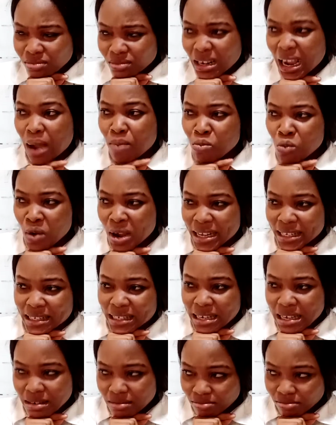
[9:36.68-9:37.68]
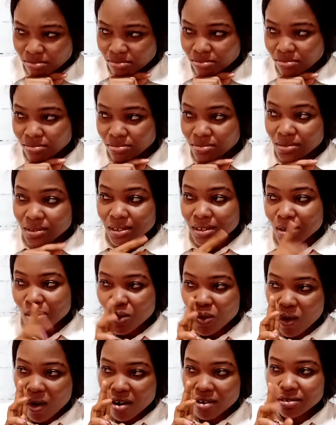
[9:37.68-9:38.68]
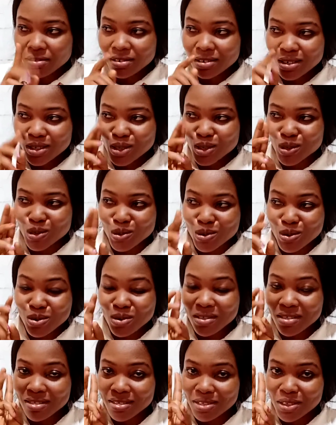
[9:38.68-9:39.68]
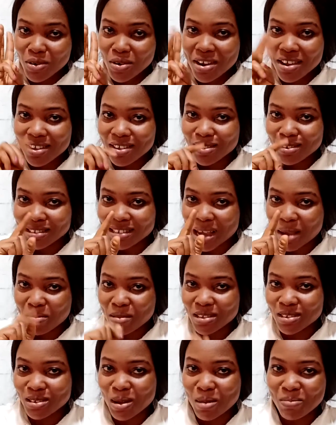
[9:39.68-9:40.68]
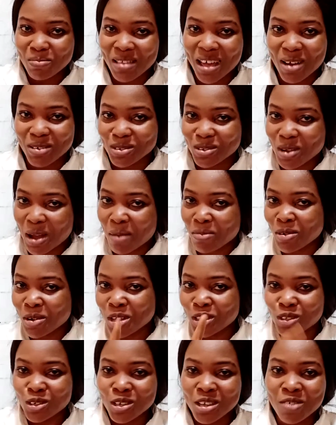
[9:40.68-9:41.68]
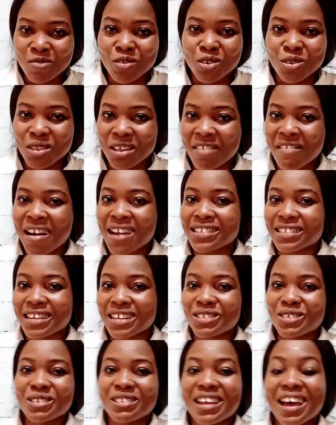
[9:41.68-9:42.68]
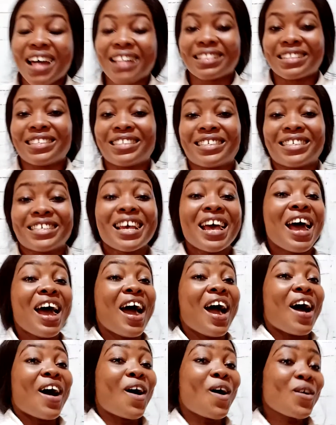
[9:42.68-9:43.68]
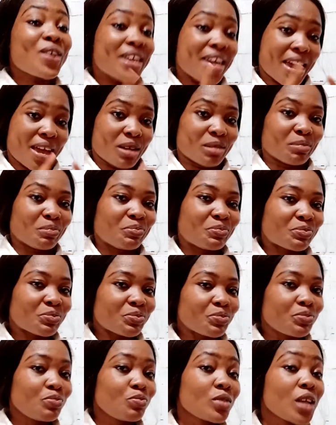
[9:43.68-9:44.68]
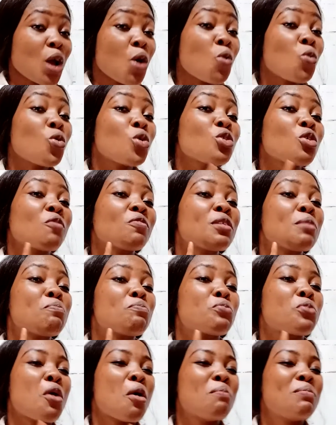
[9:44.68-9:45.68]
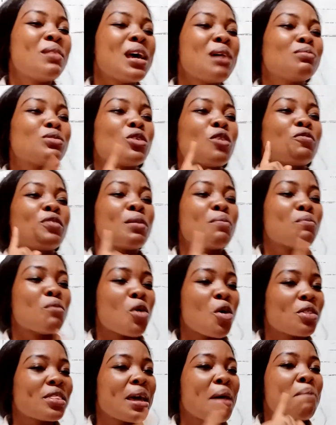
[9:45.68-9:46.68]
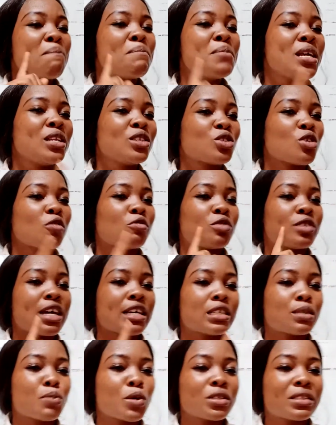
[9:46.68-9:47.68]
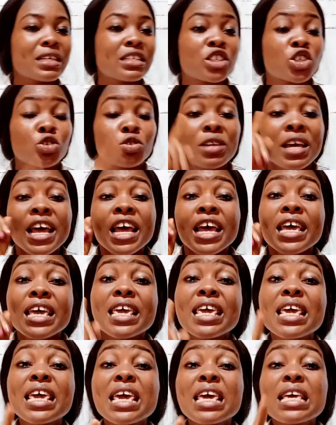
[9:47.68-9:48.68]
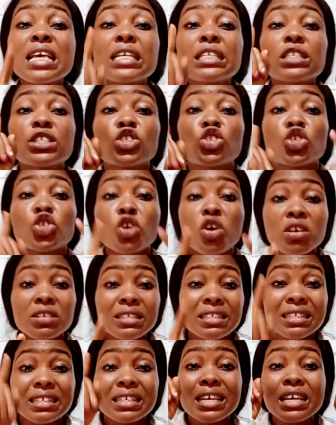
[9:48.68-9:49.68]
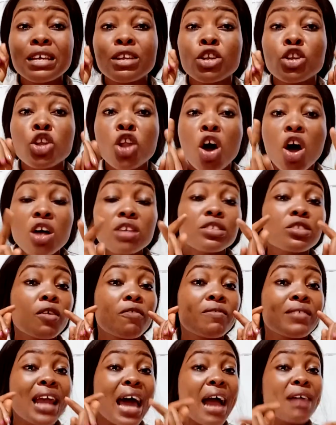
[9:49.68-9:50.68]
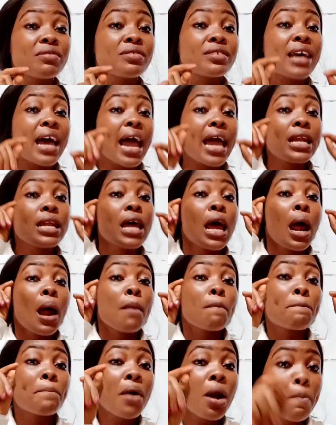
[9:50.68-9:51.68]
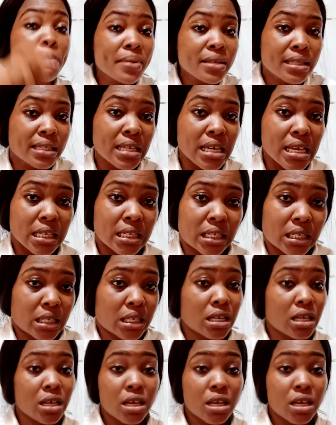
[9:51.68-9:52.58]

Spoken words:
I'm waiting. 1, 2, 3. Your time is up now, so I'm going to give you the answer to that. Okay. One of the problems of the modern means of transportation is just loss of lives and properties.